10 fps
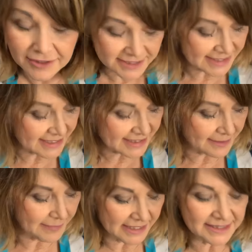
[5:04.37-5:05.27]
our
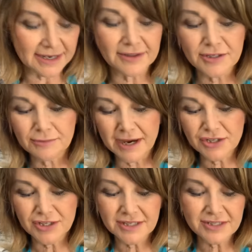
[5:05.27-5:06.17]
seasoning mix. Now the
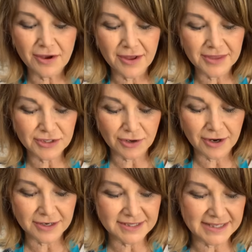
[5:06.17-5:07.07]
directions on the
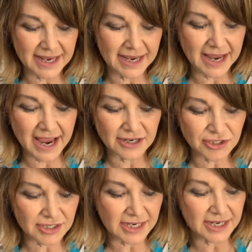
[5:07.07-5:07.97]
jar say
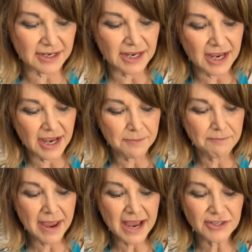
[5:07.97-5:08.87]
actually
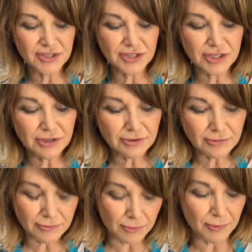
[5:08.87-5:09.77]
mash
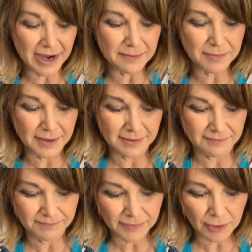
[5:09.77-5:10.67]
2 ripe
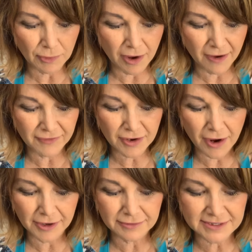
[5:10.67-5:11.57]

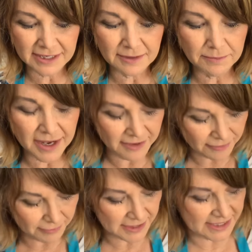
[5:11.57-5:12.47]
avocados and combine
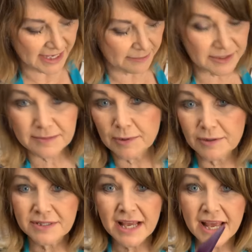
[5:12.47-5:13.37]
3
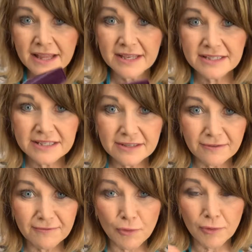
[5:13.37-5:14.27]
tablespoons. This is our
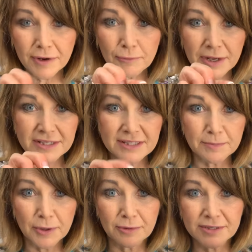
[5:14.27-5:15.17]
4-in-1
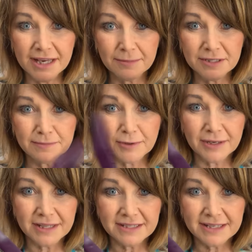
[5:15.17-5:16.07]
spoon. Tablespoon
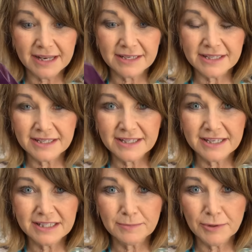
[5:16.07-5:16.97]
at this end,
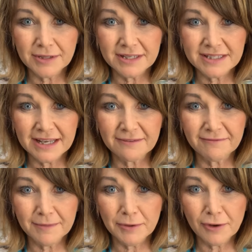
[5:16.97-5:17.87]
teaspoon at this end,
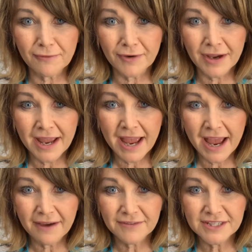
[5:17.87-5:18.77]
flip it over,
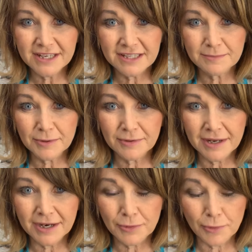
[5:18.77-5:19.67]
half a teaspoon
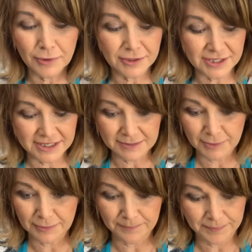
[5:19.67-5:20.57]
and a 1/4
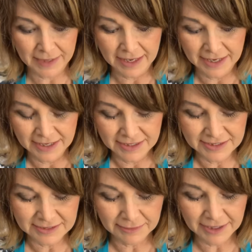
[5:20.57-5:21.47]
teaspoon.
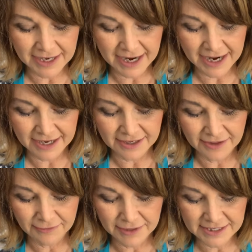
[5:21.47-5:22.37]
So we're going to add
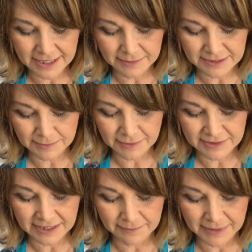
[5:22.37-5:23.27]
3
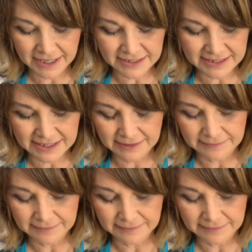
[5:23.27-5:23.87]
tablespoons of the mix.